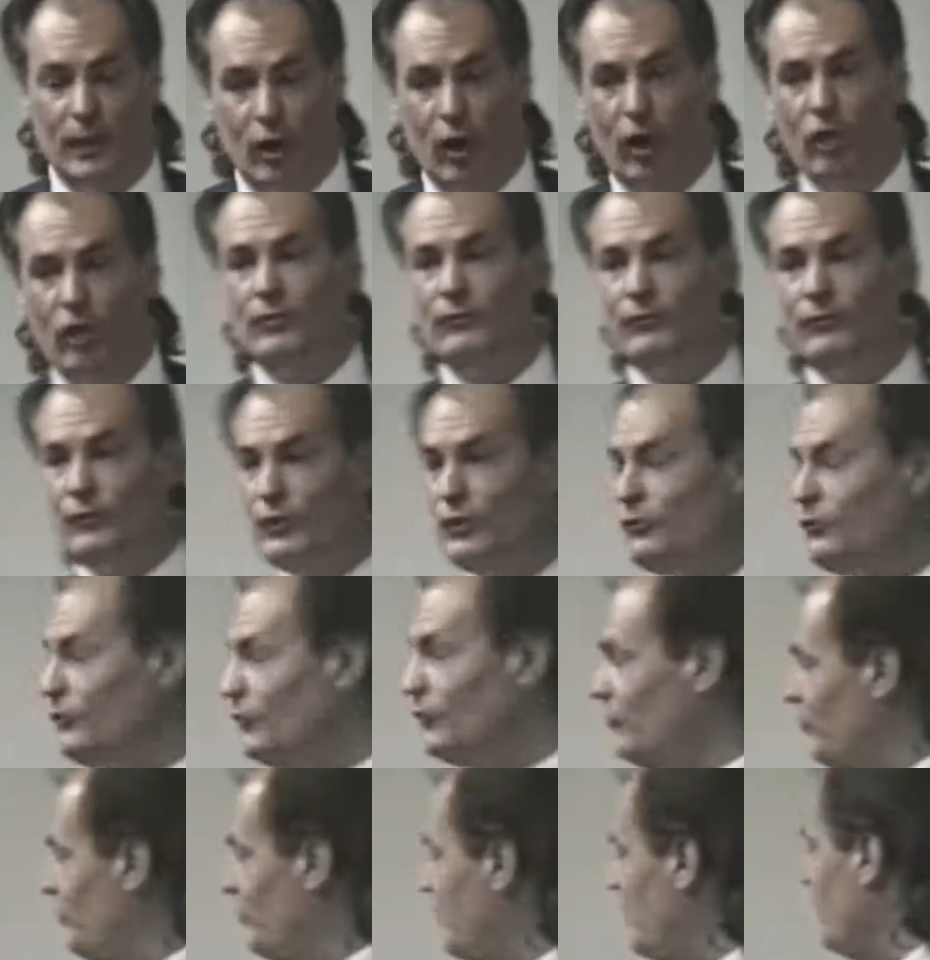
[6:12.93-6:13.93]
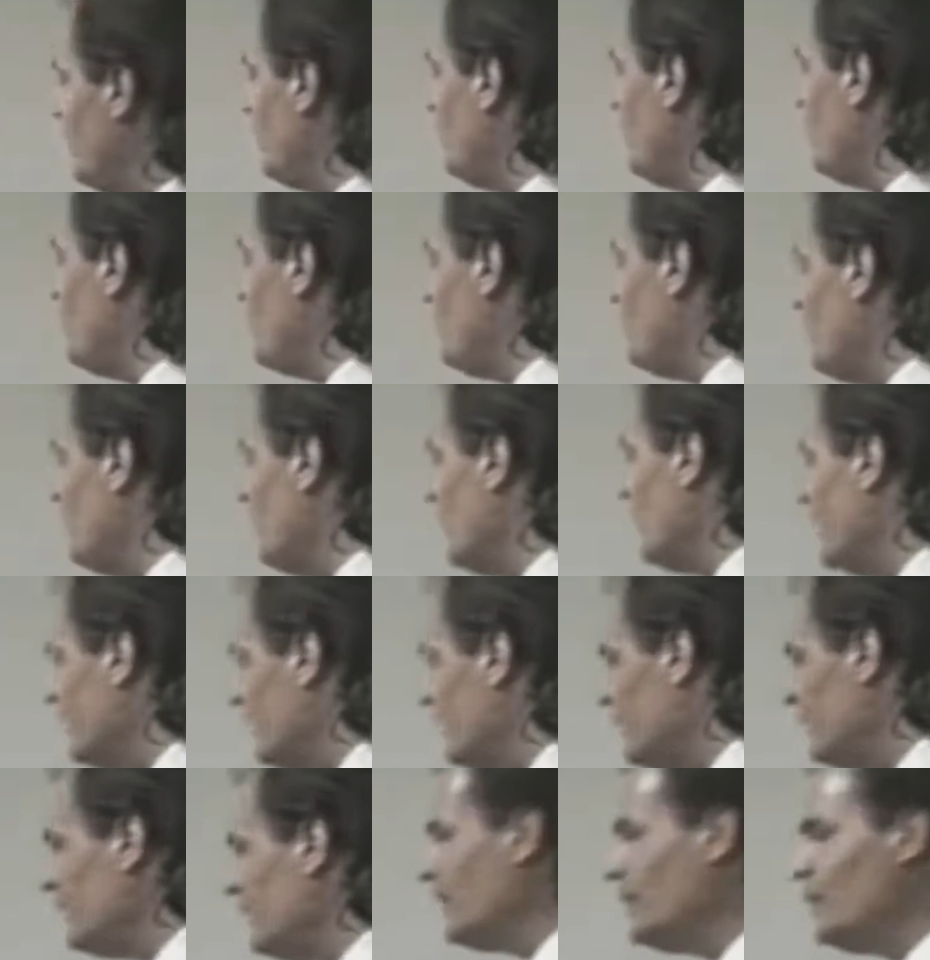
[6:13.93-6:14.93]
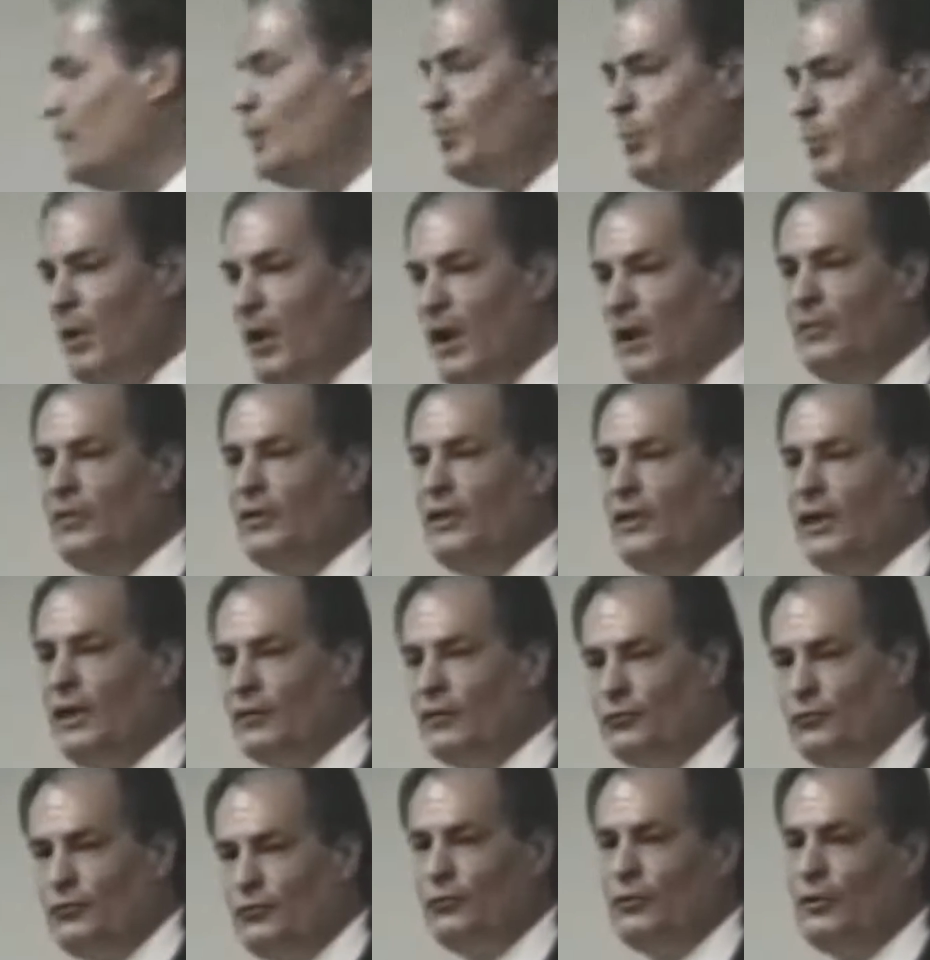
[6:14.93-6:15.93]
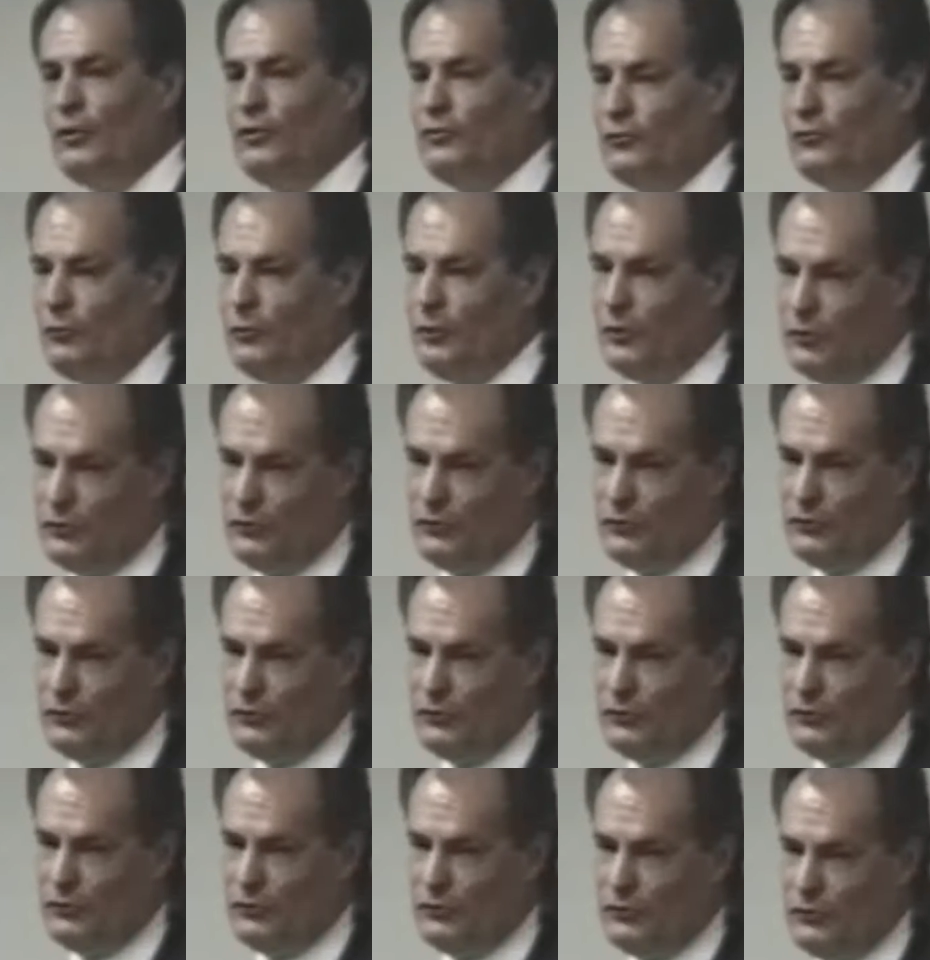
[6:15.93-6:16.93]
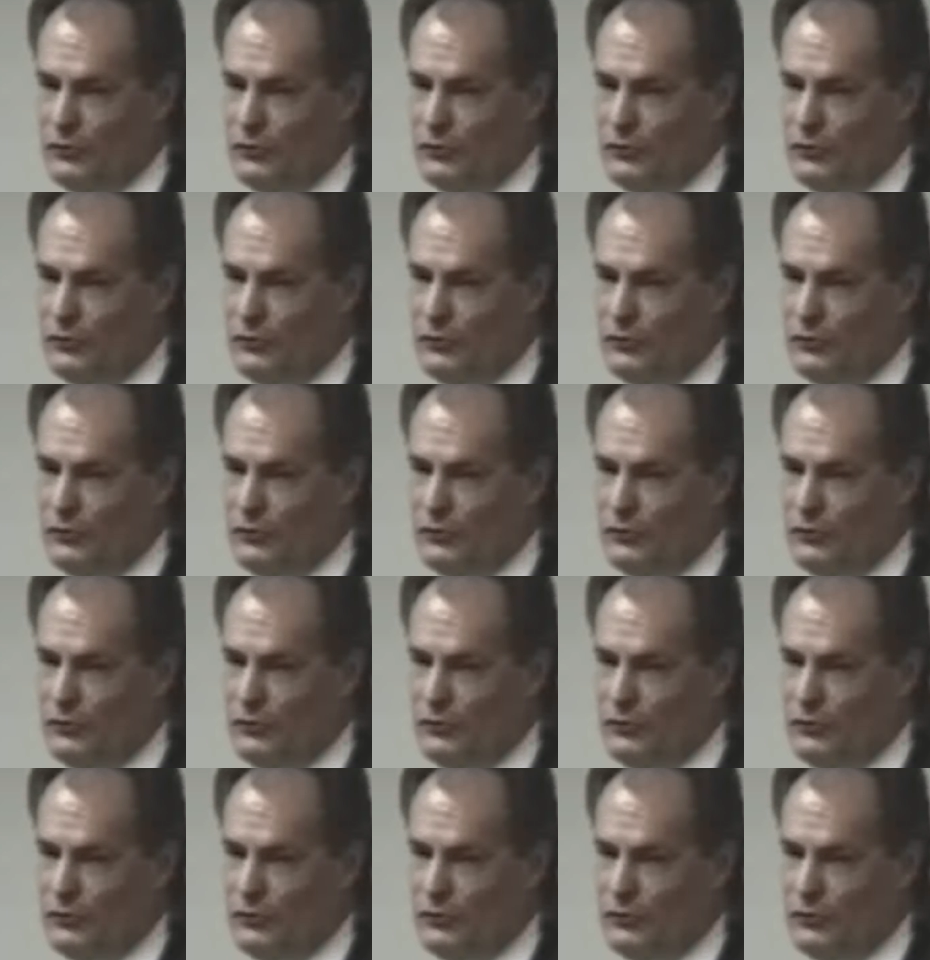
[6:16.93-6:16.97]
And all of this is being manipulated by the extraterrestrials.